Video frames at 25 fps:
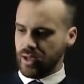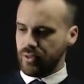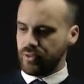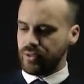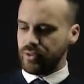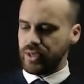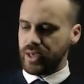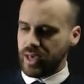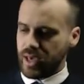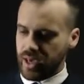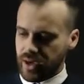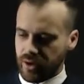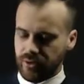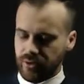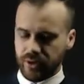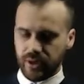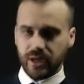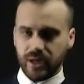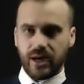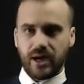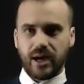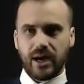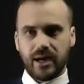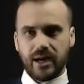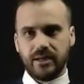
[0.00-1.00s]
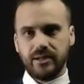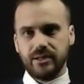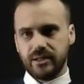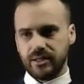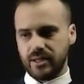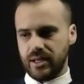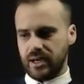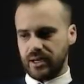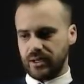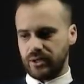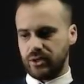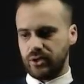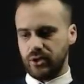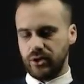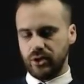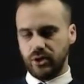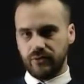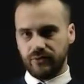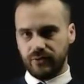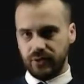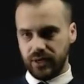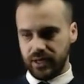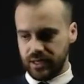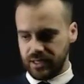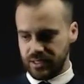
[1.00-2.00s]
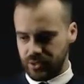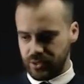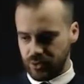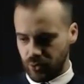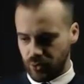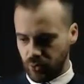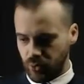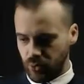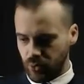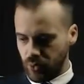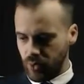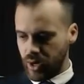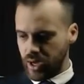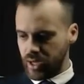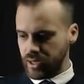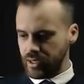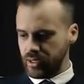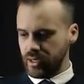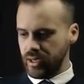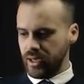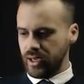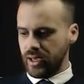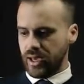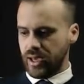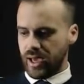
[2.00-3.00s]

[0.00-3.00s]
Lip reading: The area under that curve is 1,